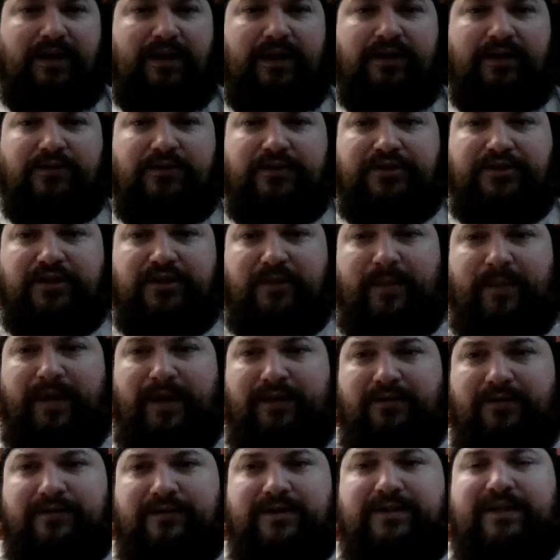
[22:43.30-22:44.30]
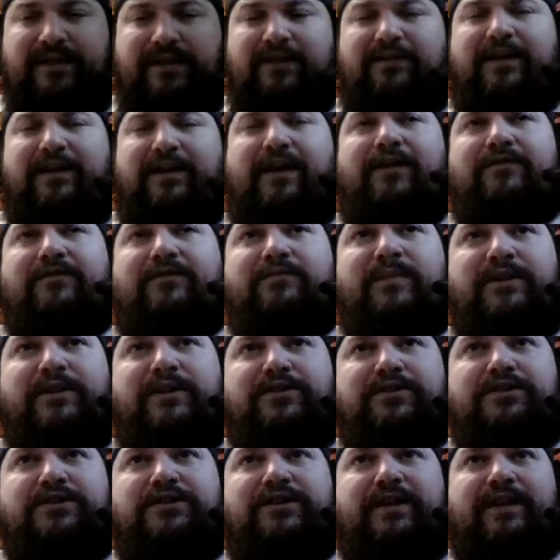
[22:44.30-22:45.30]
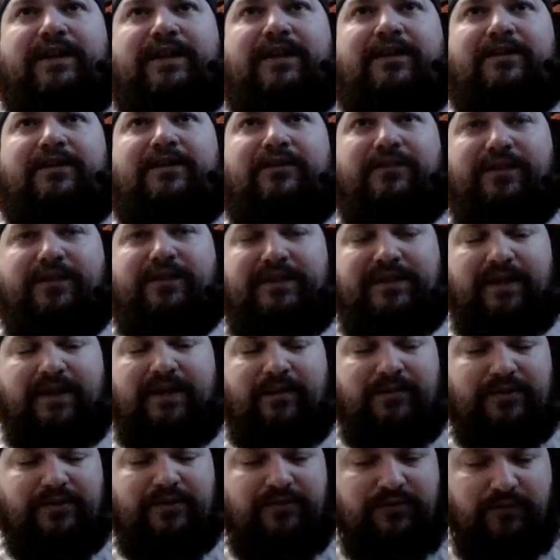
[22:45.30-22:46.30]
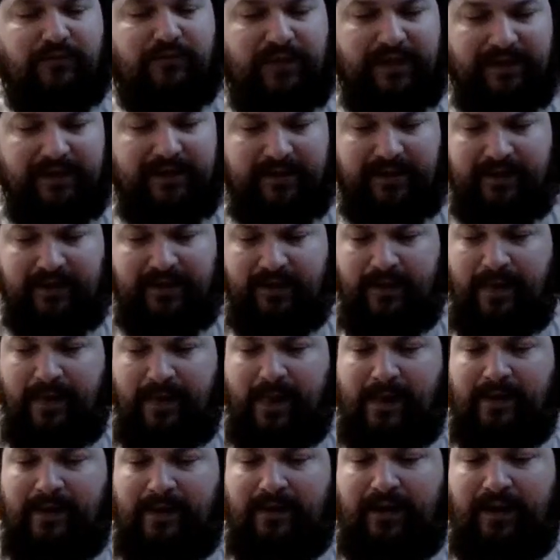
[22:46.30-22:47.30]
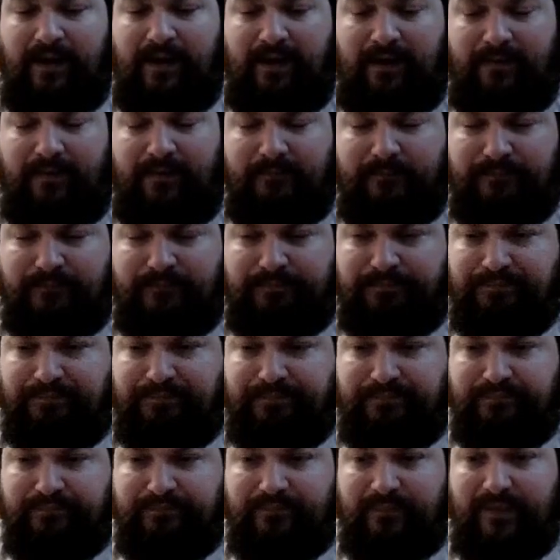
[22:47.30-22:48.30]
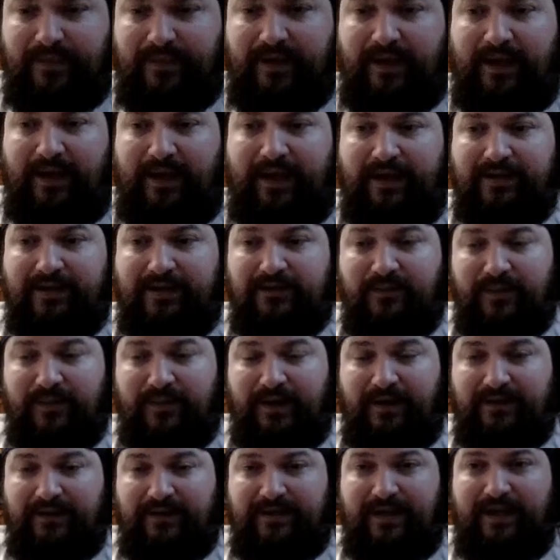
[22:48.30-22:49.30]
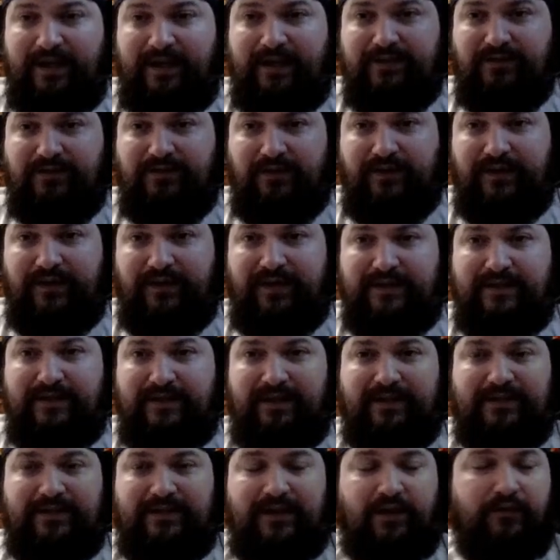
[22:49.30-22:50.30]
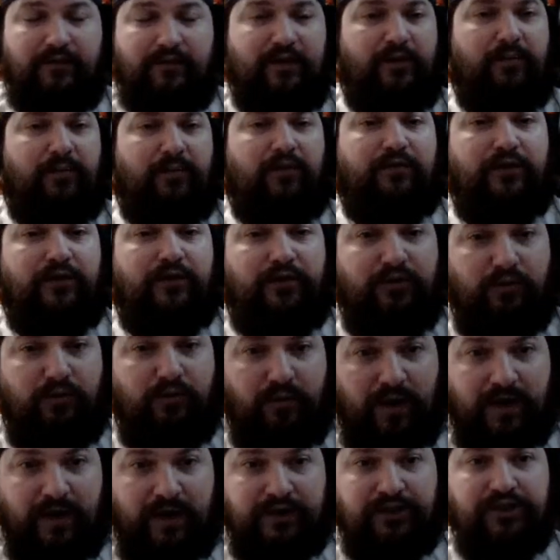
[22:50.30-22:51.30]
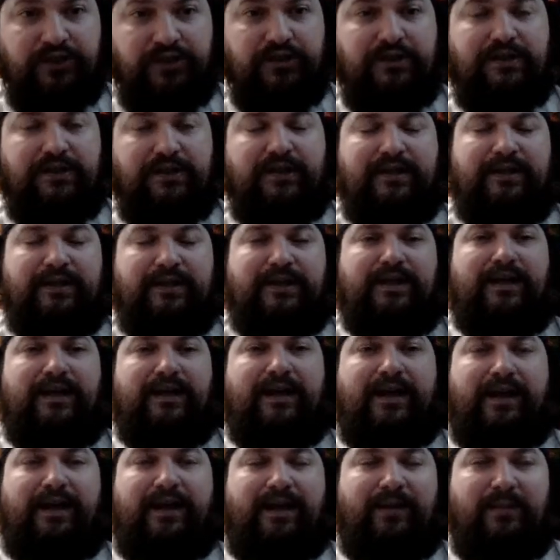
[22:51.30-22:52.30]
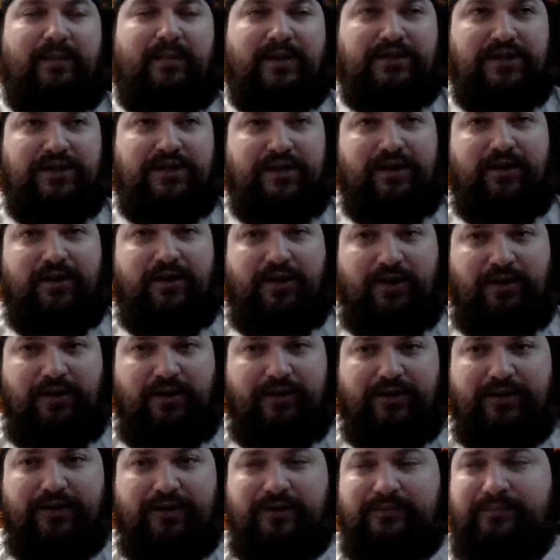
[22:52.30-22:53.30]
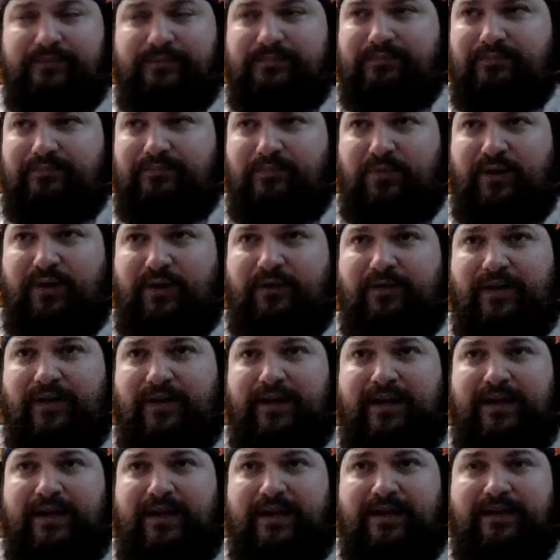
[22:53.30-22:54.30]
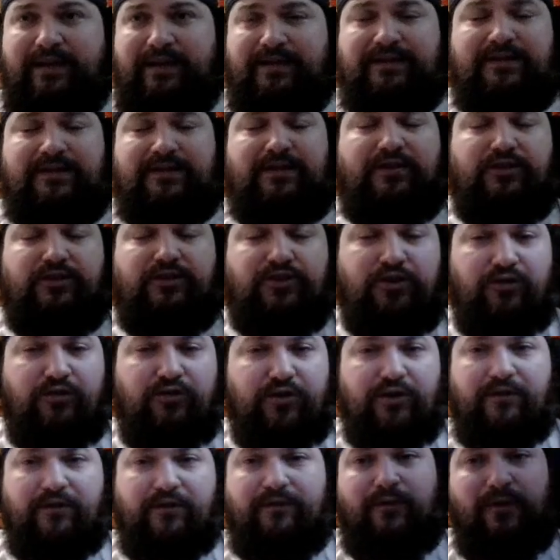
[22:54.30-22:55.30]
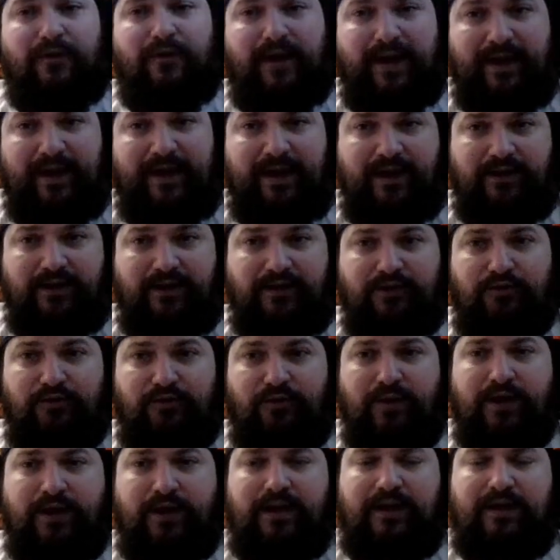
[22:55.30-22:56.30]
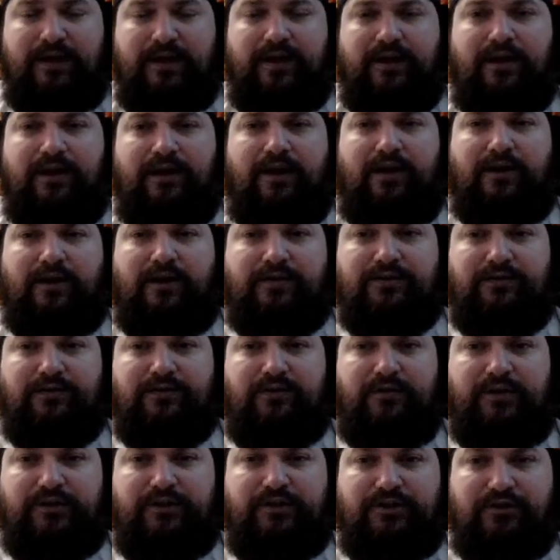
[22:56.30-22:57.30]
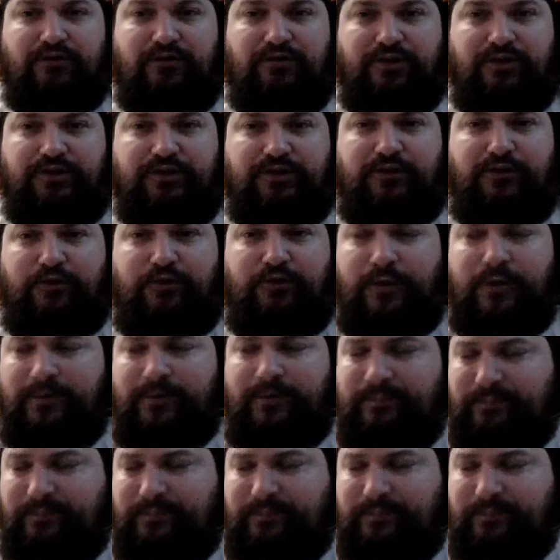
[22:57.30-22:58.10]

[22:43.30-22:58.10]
Creature Commandos is out now. So make sure you check that out. They're releasing episodes weekly. Um, and something else that has released that is now available for you to watch, and I mentioned it earlier briefly, is Joker Folie à Deux, also known as Joker 2,